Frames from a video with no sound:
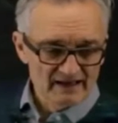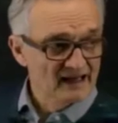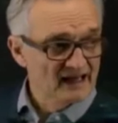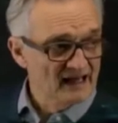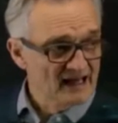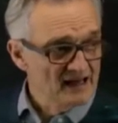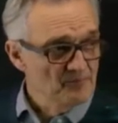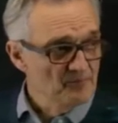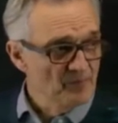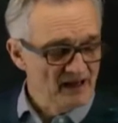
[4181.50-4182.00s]

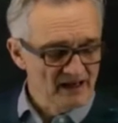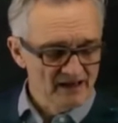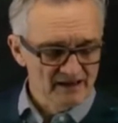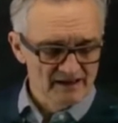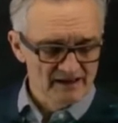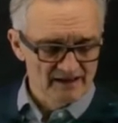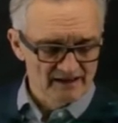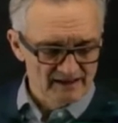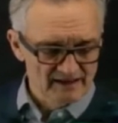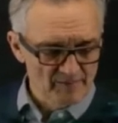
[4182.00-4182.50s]
keeping
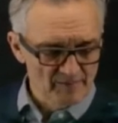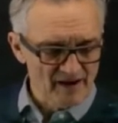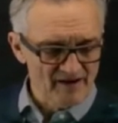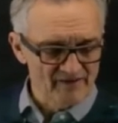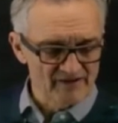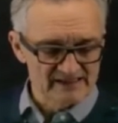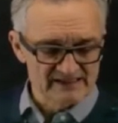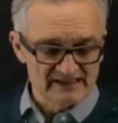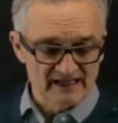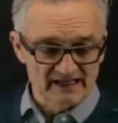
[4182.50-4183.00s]
the
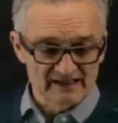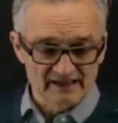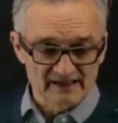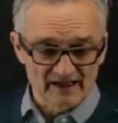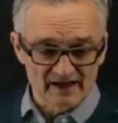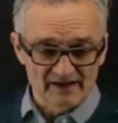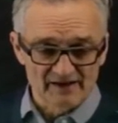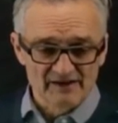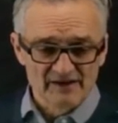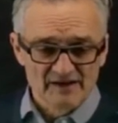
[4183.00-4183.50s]

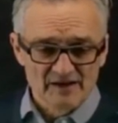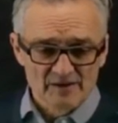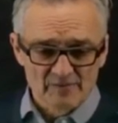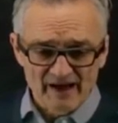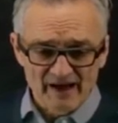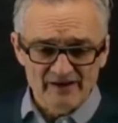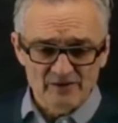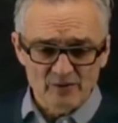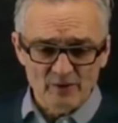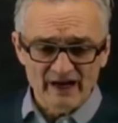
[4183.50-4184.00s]
barycenter. By
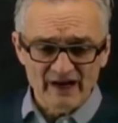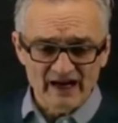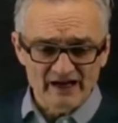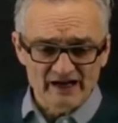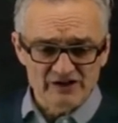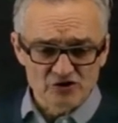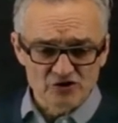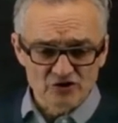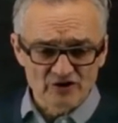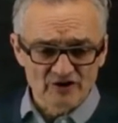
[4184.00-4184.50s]
the way, I
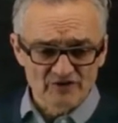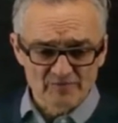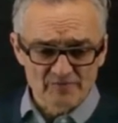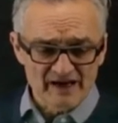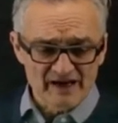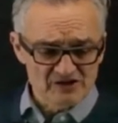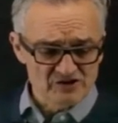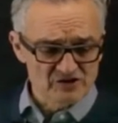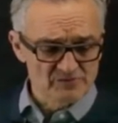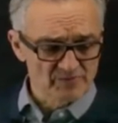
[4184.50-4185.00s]
should have
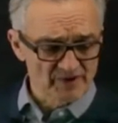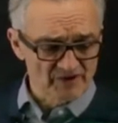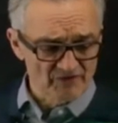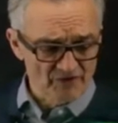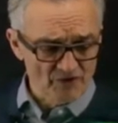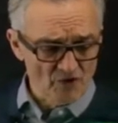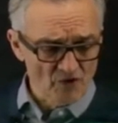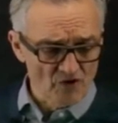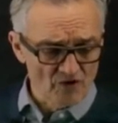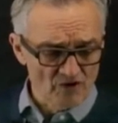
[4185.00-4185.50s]
mentioned
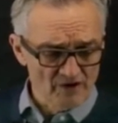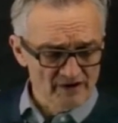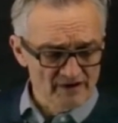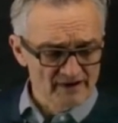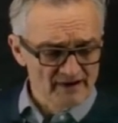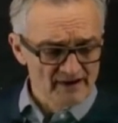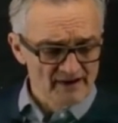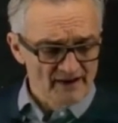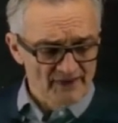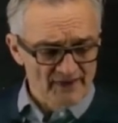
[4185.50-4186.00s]
before
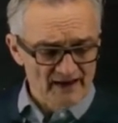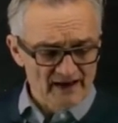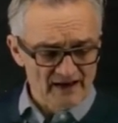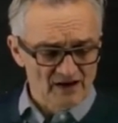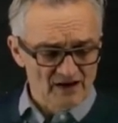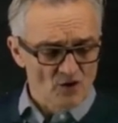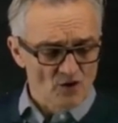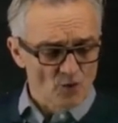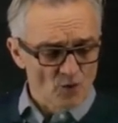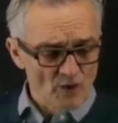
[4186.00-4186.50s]
that
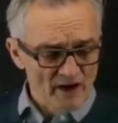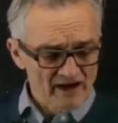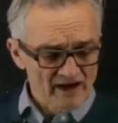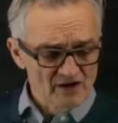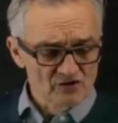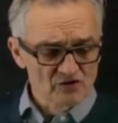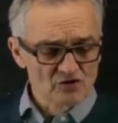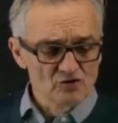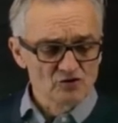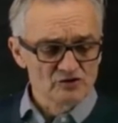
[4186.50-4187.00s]
when you
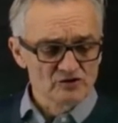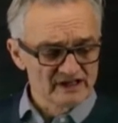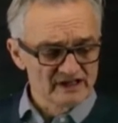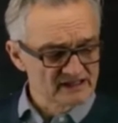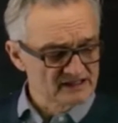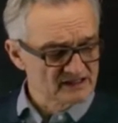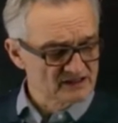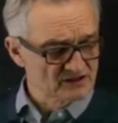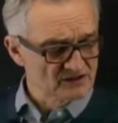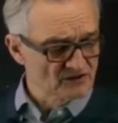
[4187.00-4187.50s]
do
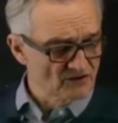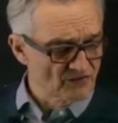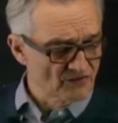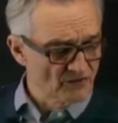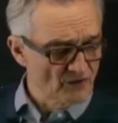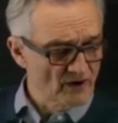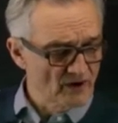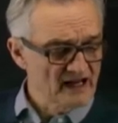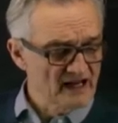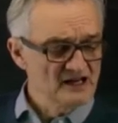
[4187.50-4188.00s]
this
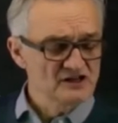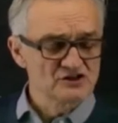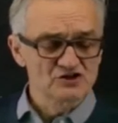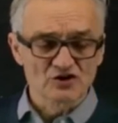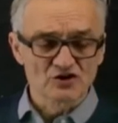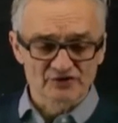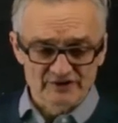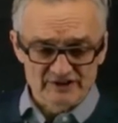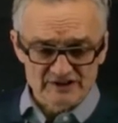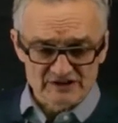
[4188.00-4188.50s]
for each
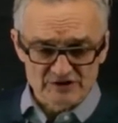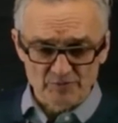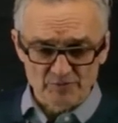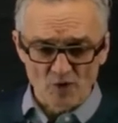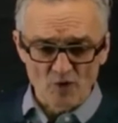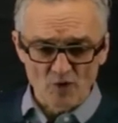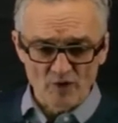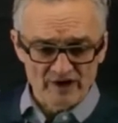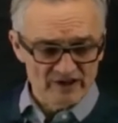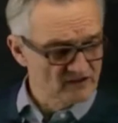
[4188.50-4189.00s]
of these
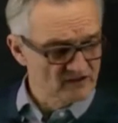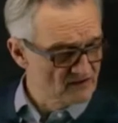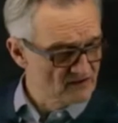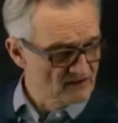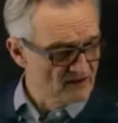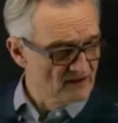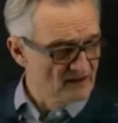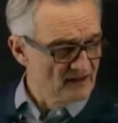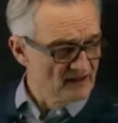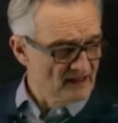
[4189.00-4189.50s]
points
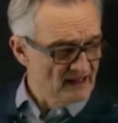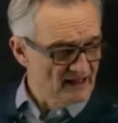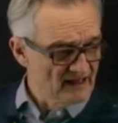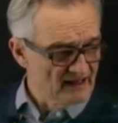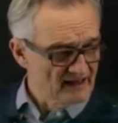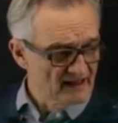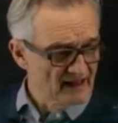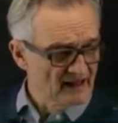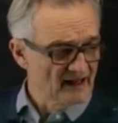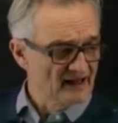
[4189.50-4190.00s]
in
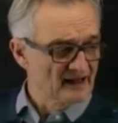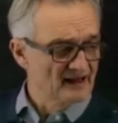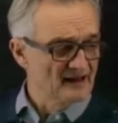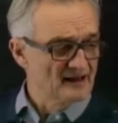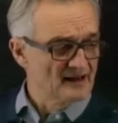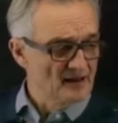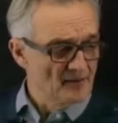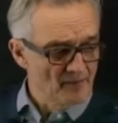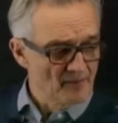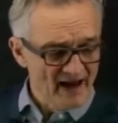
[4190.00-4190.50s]
the
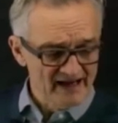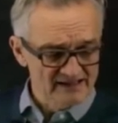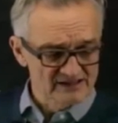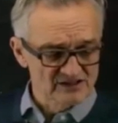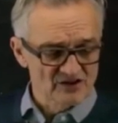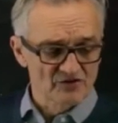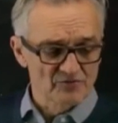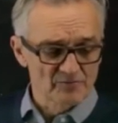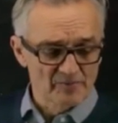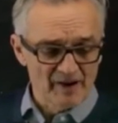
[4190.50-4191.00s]
mass
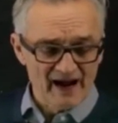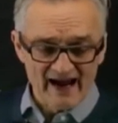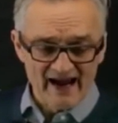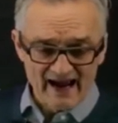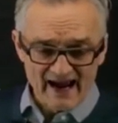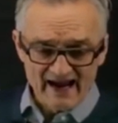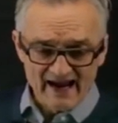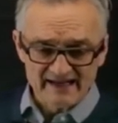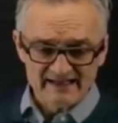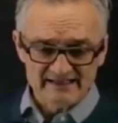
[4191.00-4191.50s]
of pi
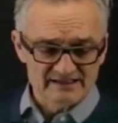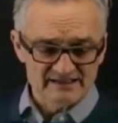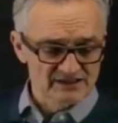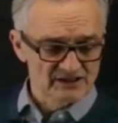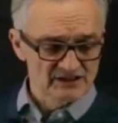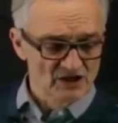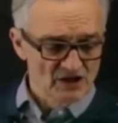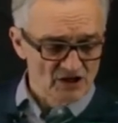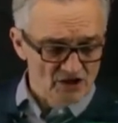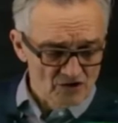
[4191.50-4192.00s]
x,
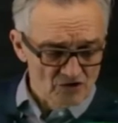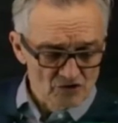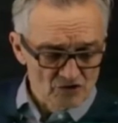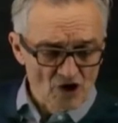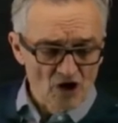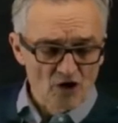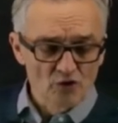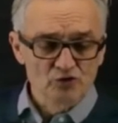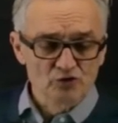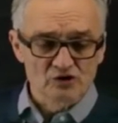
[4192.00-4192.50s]
you
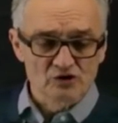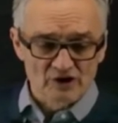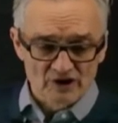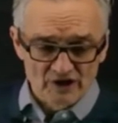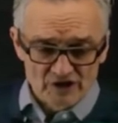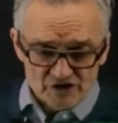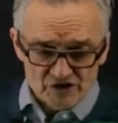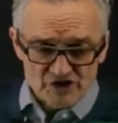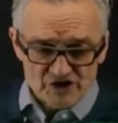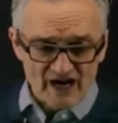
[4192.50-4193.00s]
don't
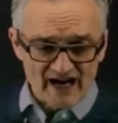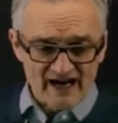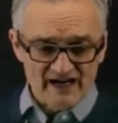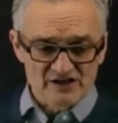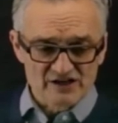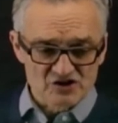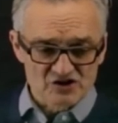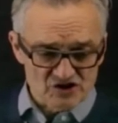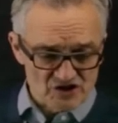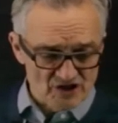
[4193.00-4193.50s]

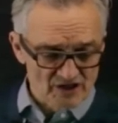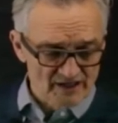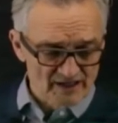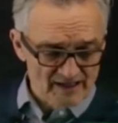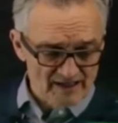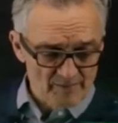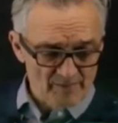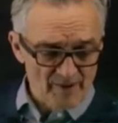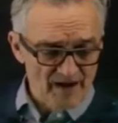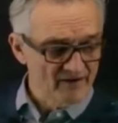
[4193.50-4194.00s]
change
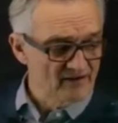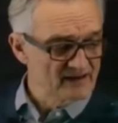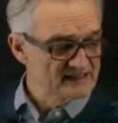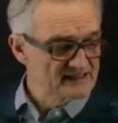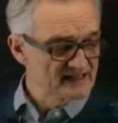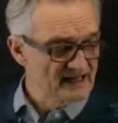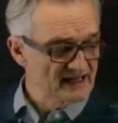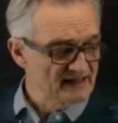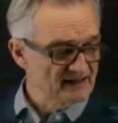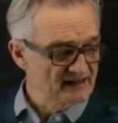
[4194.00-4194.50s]
the
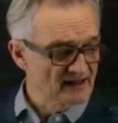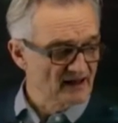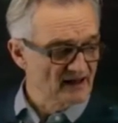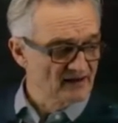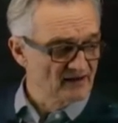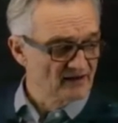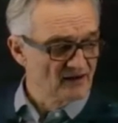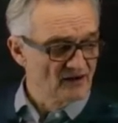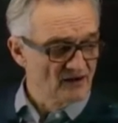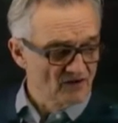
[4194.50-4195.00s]
barycenter
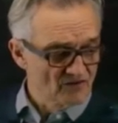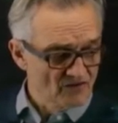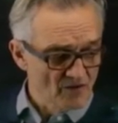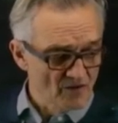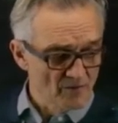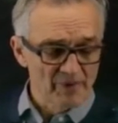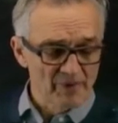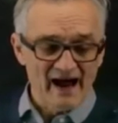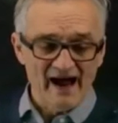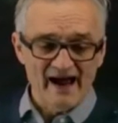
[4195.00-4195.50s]
from
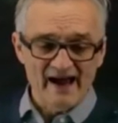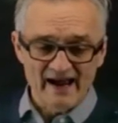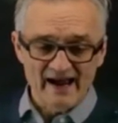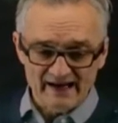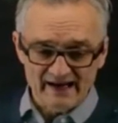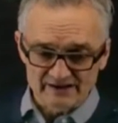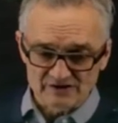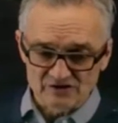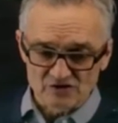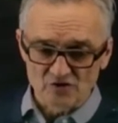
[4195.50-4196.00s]
pi
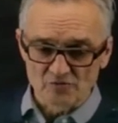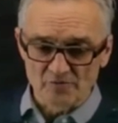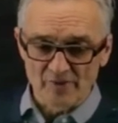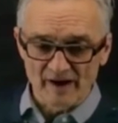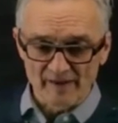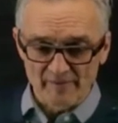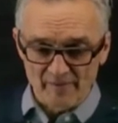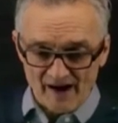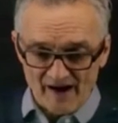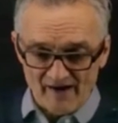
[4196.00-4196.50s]
x to pi
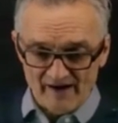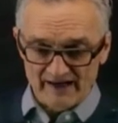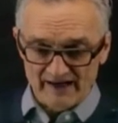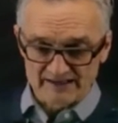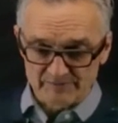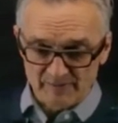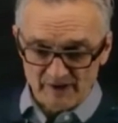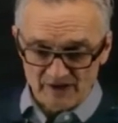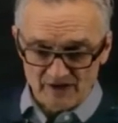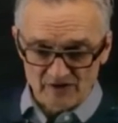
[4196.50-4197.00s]
bar x,
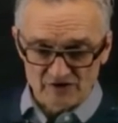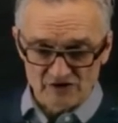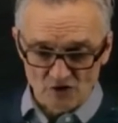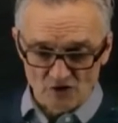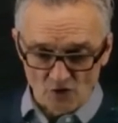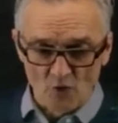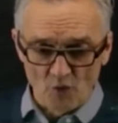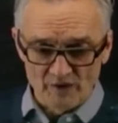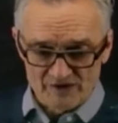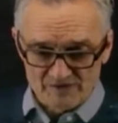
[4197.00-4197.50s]
because you
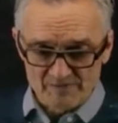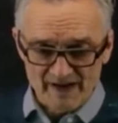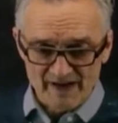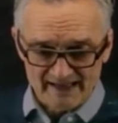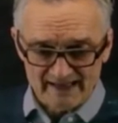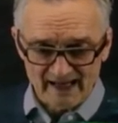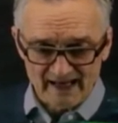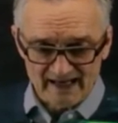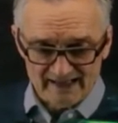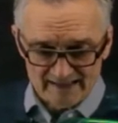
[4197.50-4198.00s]
always
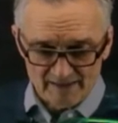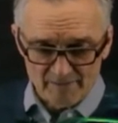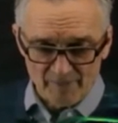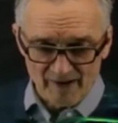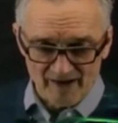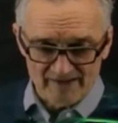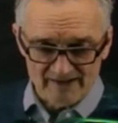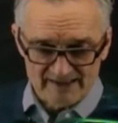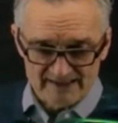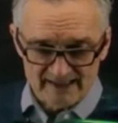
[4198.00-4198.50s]
maintain the
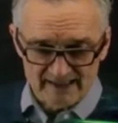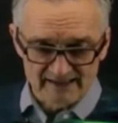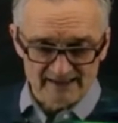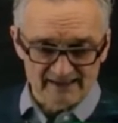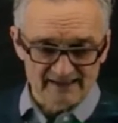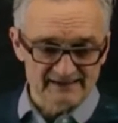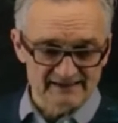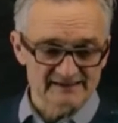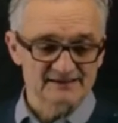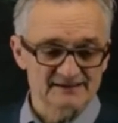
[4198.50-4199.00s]

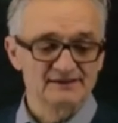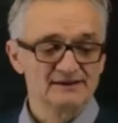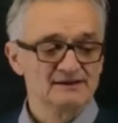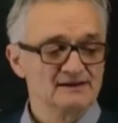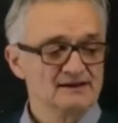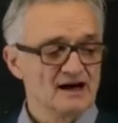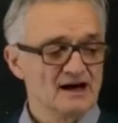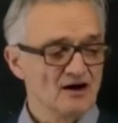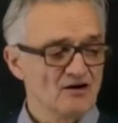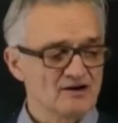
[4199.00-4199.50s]
barycenters.
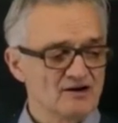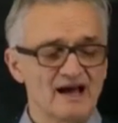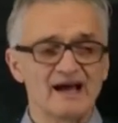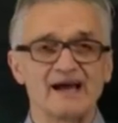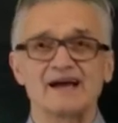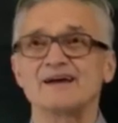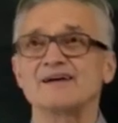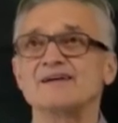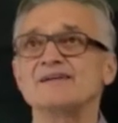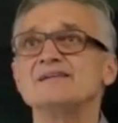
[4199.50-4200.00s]

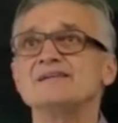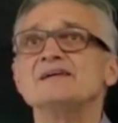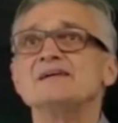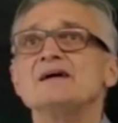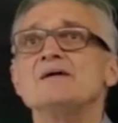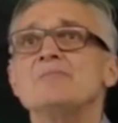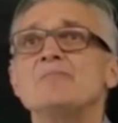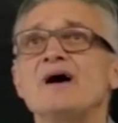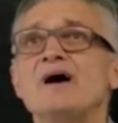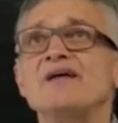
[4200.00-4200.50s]
Okay,
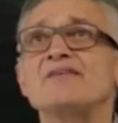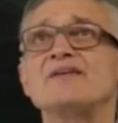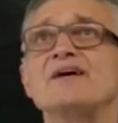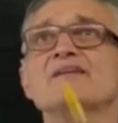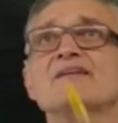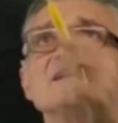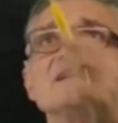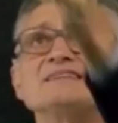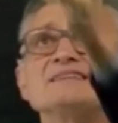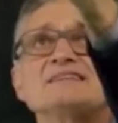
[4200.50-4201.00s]
but
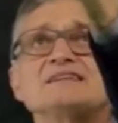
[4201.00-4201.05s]
this